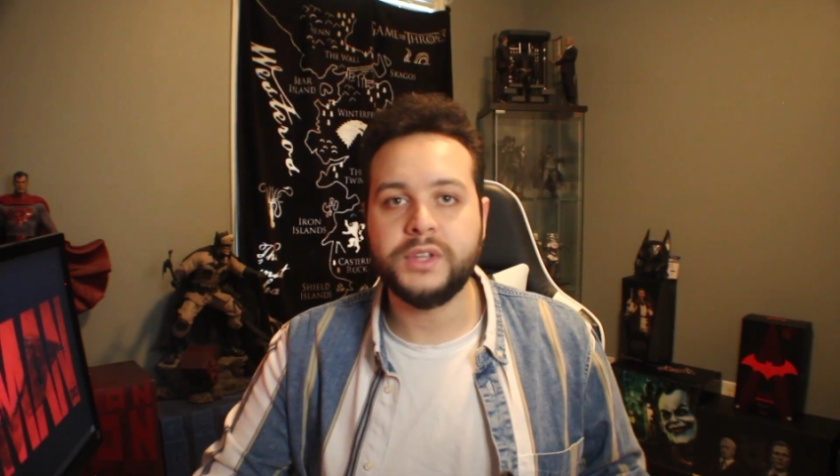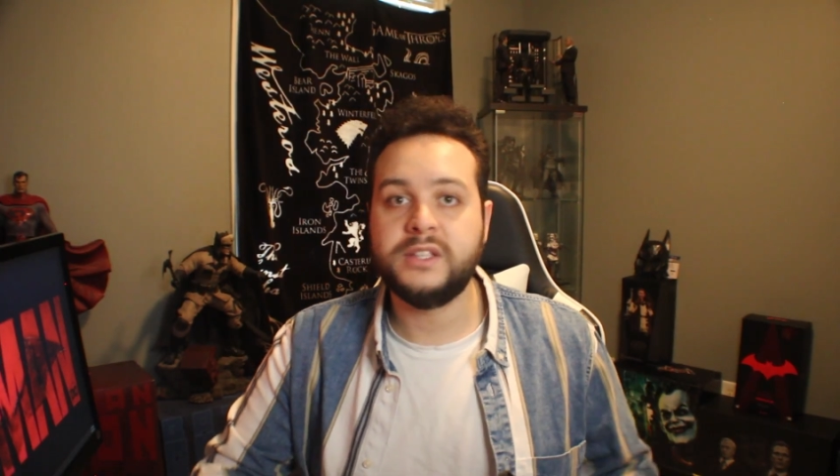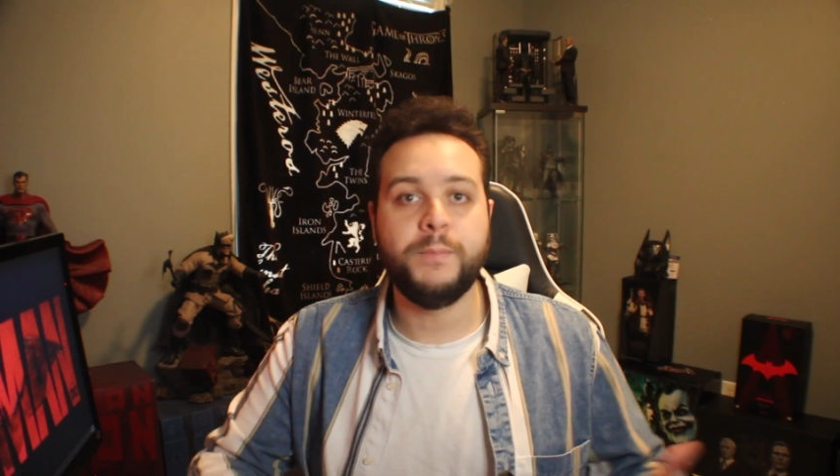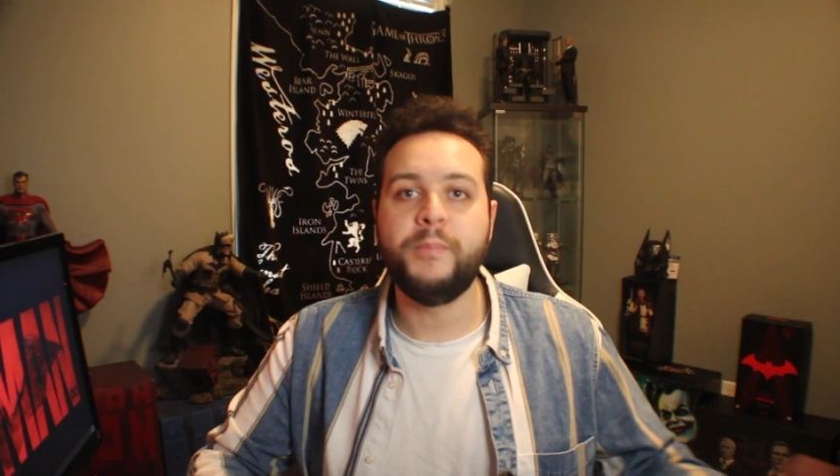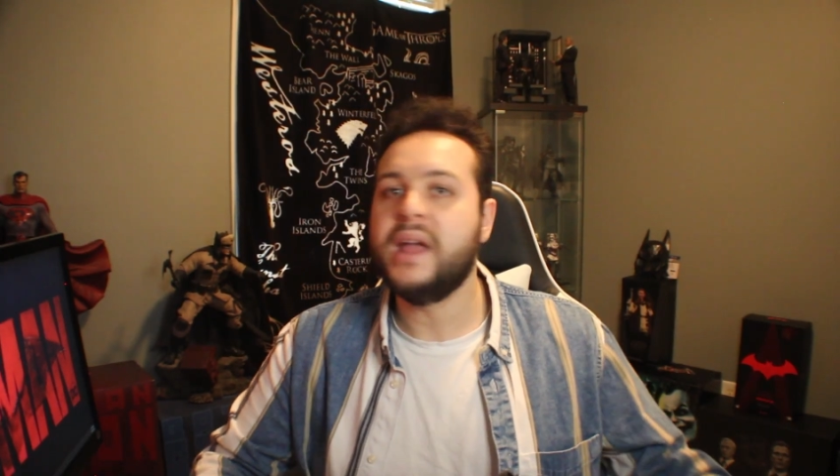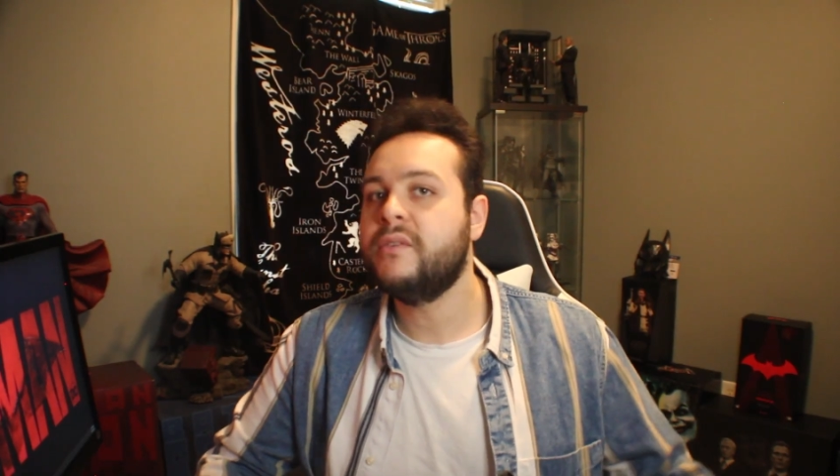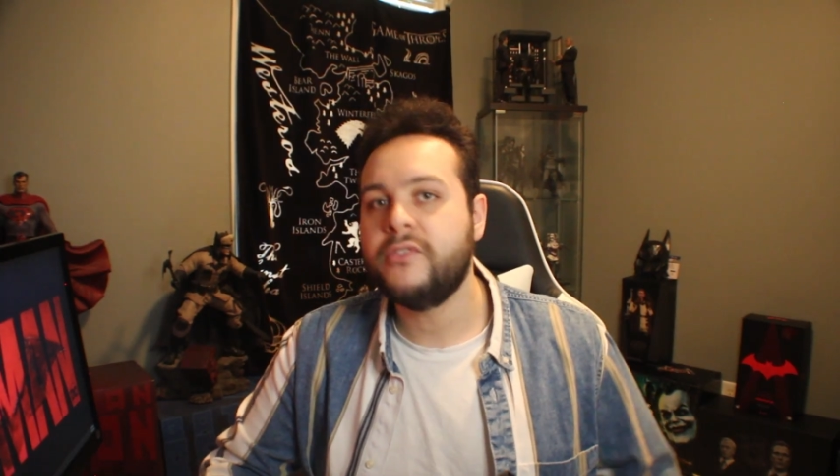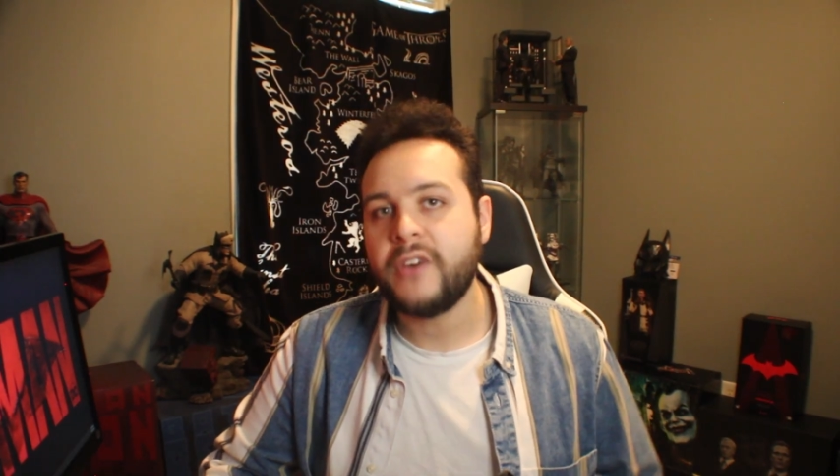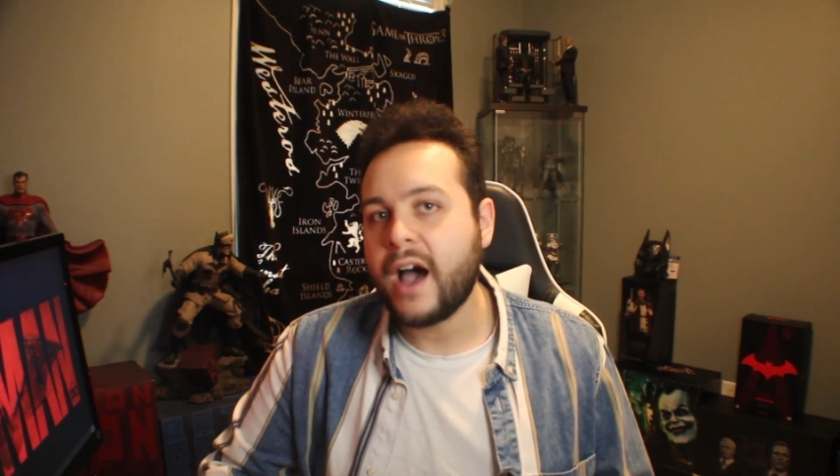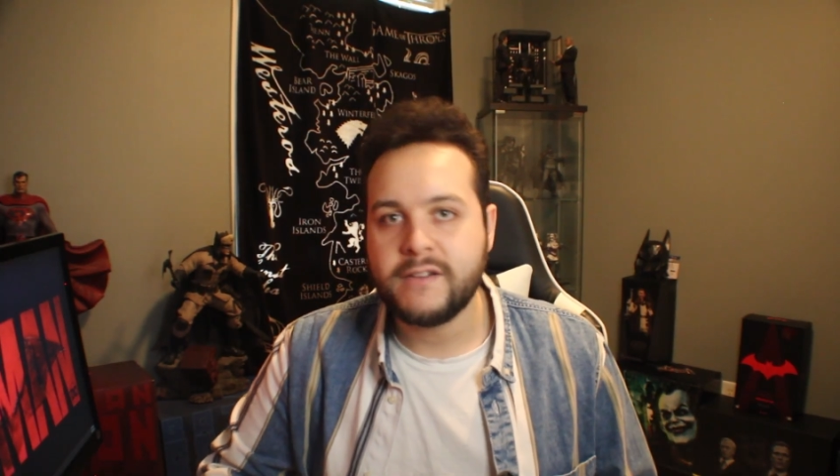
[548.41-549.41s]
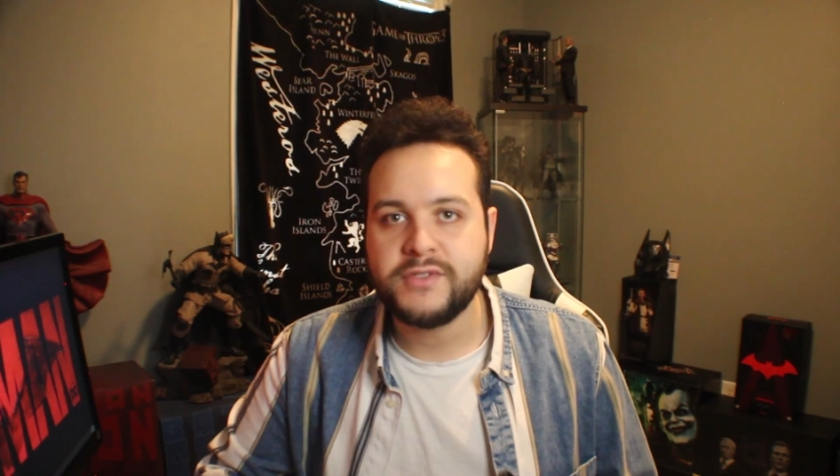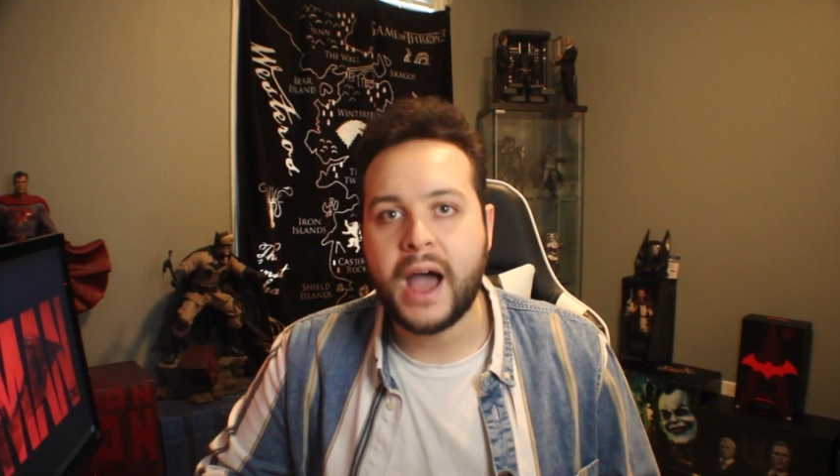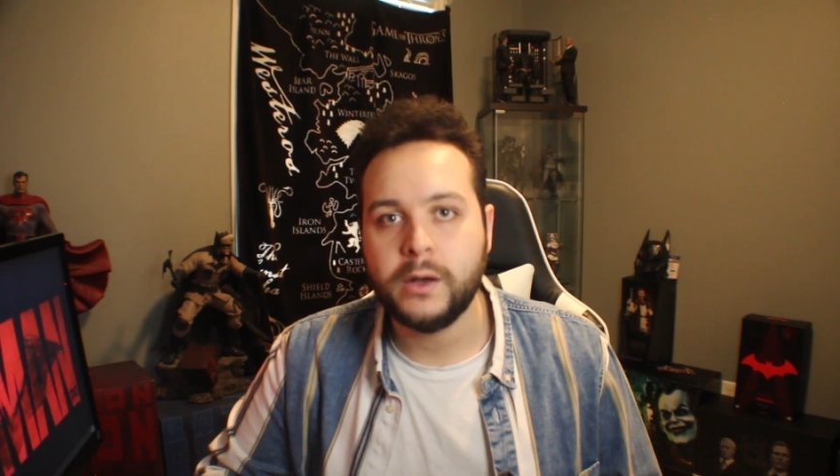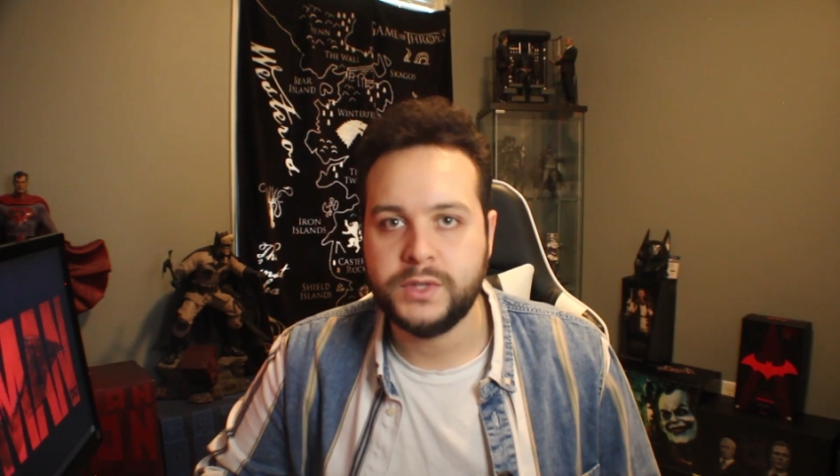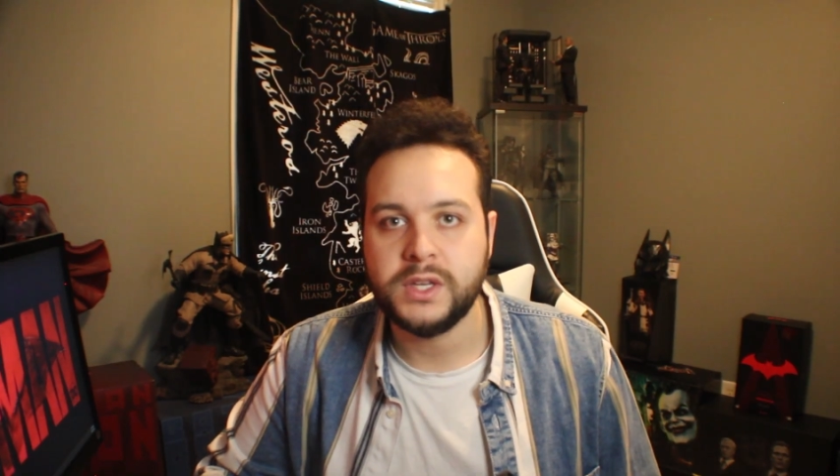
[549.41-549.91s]
It's been
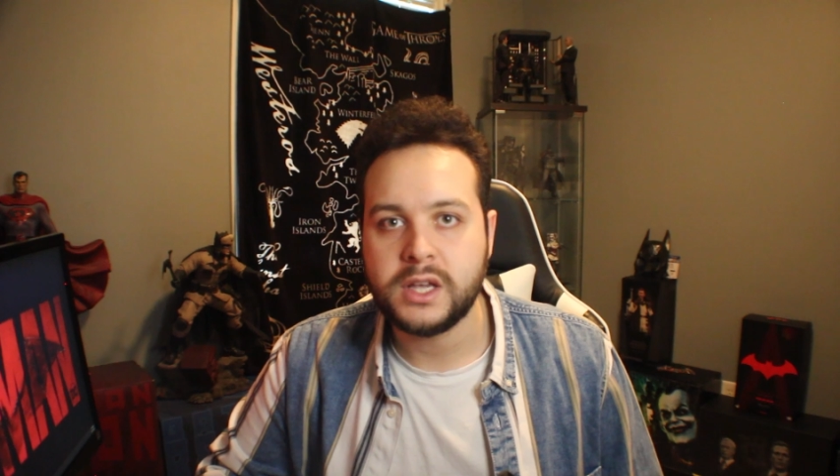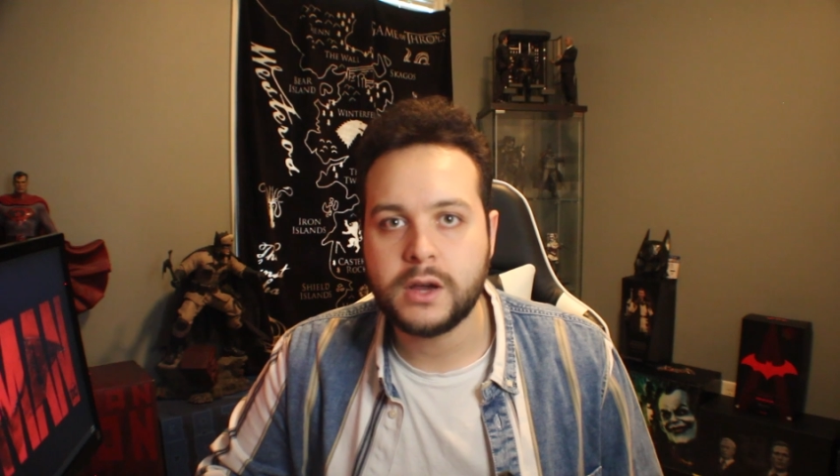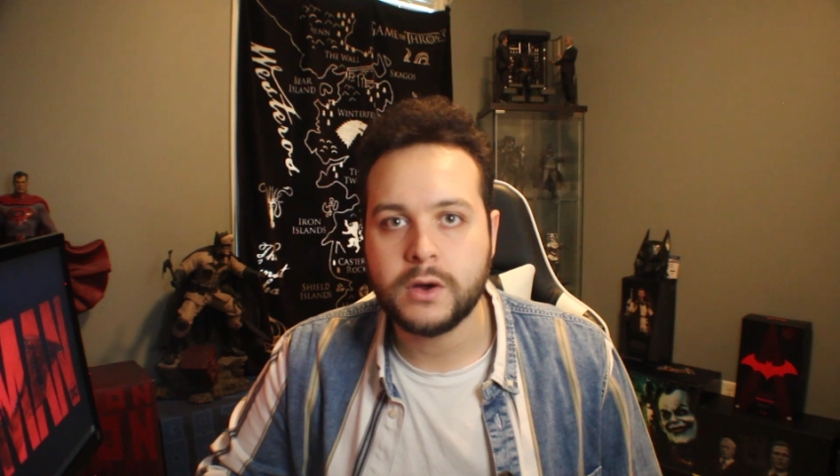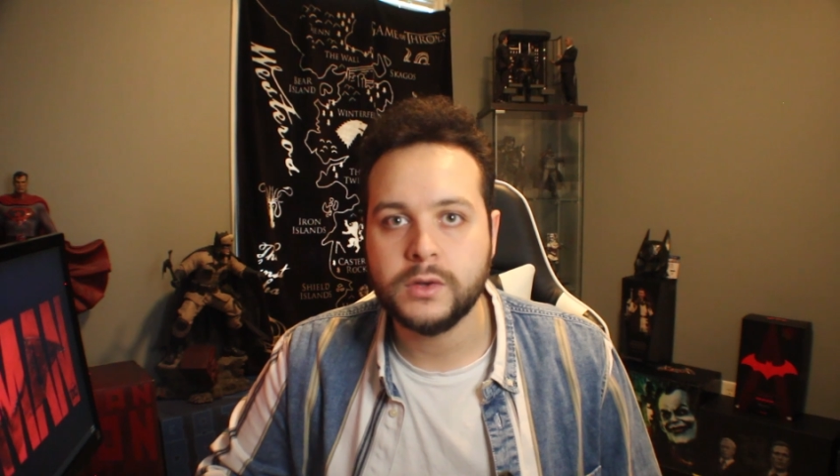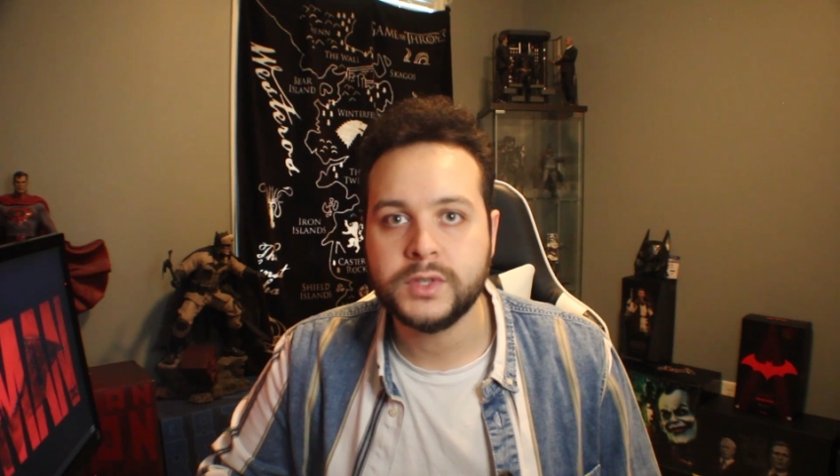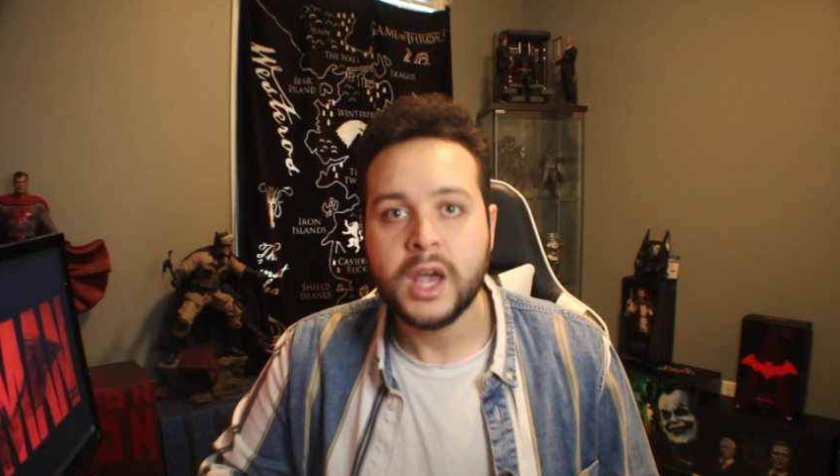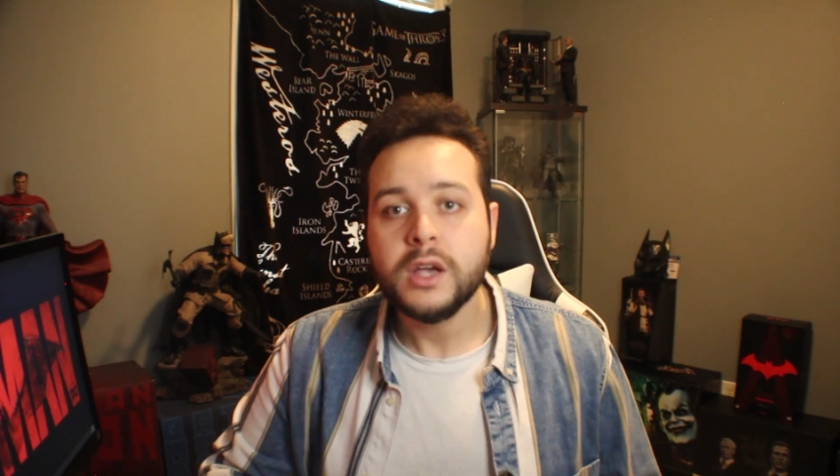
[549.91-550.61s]
5,000 years.